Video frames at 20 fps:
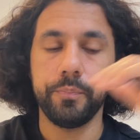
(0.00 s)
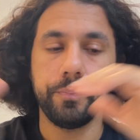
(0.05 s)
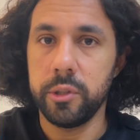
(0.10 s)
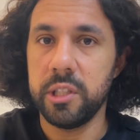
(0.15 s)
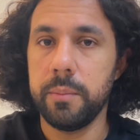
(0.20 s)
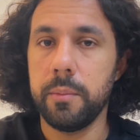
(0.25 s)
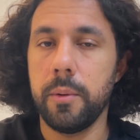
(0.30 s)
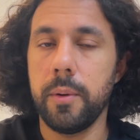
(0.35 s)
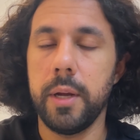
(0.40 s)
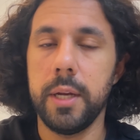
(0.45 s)
To
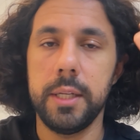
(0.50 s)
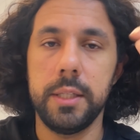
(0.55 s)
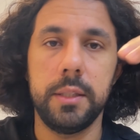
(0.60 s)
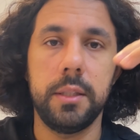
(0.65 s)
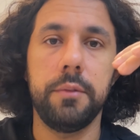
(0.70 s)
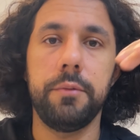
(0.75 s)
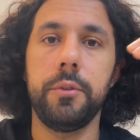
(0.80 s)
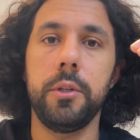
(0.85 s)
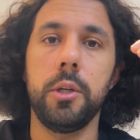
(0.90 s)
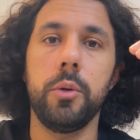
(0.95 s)
summarize
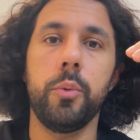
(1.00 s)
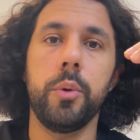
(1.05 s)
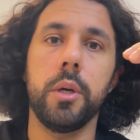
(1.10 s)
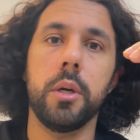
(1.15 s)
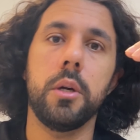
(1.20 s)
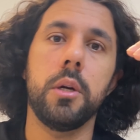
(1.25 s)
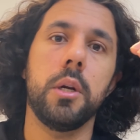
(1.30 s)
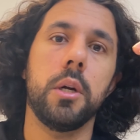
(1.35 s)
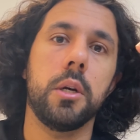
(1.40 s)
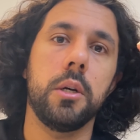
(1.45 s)
the video, we
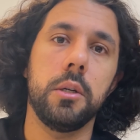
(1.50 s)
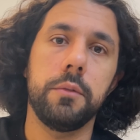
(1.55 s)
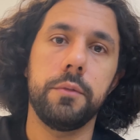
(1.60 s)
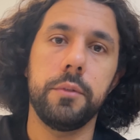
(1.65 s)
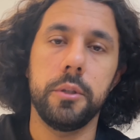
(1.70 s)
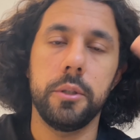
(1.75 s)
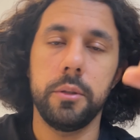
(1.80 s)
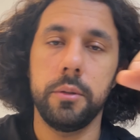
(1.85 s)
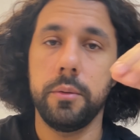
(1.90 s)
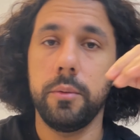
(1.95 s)
are gonna
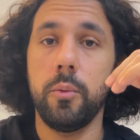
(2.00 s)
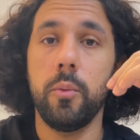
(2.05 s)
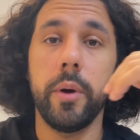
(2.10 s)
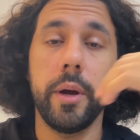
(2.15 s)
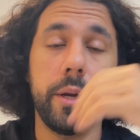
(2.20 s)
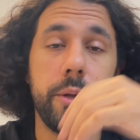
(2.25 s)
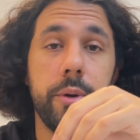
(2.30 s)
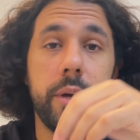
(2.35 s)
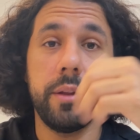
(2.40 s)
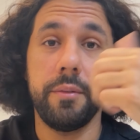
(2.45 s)
cover
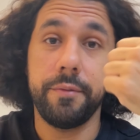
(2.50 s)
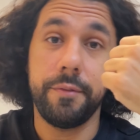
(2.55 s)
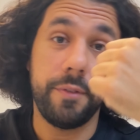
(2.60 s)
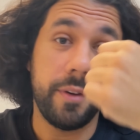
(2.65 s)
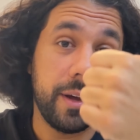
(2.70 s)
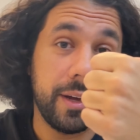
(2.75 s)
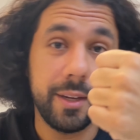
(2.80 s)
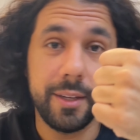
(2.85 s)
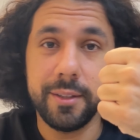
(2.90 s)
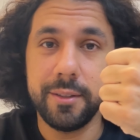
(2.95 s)
where you can
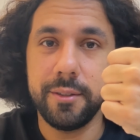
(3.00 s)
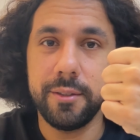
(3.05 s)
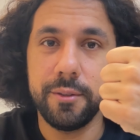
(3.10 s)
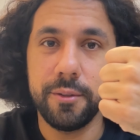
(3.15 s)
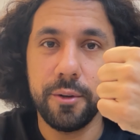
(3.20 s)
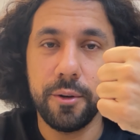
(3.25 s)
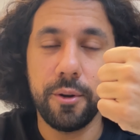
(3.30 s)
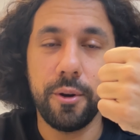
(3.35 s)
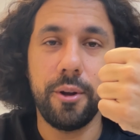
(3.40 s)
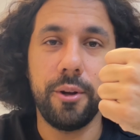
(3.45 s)
find
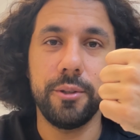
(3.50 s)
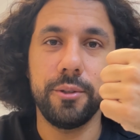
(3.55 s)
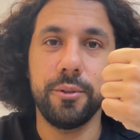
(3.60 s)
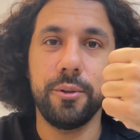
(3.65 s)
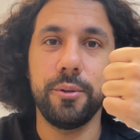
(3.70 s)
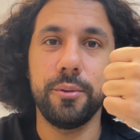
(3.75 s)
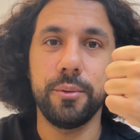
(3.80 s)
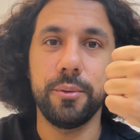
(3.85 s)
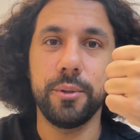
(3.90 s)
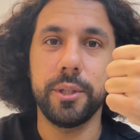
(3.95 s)
Claude
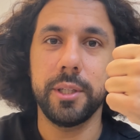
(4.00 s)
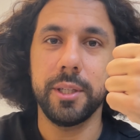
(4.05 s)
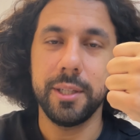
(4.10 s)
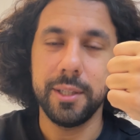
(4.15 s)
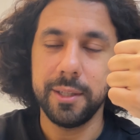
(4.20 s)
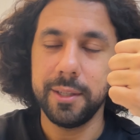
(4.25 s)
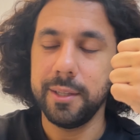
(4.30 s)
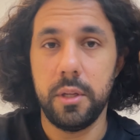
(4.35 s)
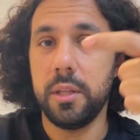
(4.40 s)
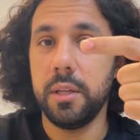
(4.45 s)
Cowork,
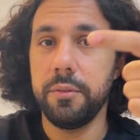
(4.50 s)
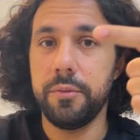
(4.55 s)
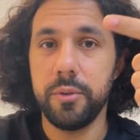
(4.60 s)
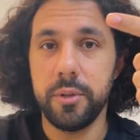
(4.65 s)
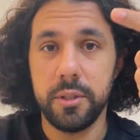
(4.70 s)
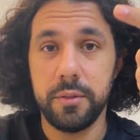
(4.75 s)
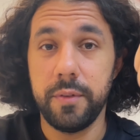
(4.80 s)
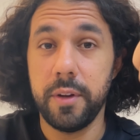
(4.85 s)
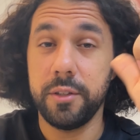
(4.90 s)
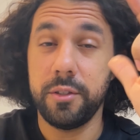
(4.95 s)
the
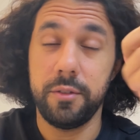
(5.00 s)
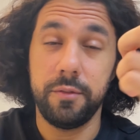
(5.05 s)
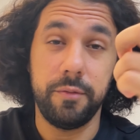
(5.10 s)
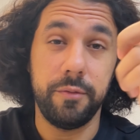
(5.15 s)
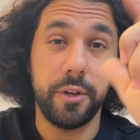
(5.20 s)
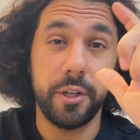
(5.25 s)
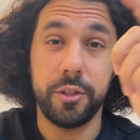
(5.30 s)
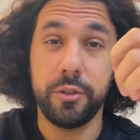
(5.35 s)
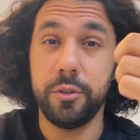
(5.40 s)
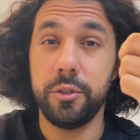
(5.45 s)
difference
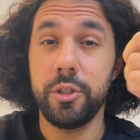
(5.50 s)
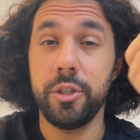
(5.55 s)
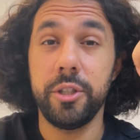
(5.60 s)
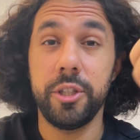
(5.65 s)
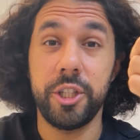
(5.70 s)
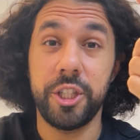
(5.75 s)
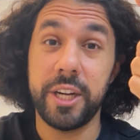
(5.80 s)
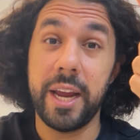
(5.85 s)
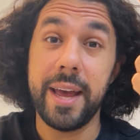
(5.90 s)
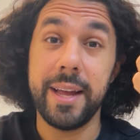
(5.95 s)
versus
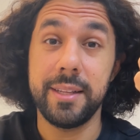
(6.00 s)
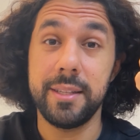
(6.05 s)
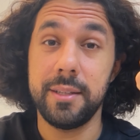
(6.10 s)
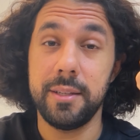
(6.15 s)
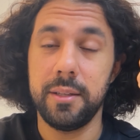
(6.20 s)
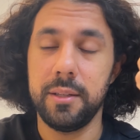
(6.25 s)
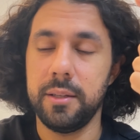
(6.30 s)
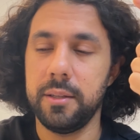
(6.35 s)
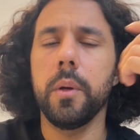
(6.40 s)
chat.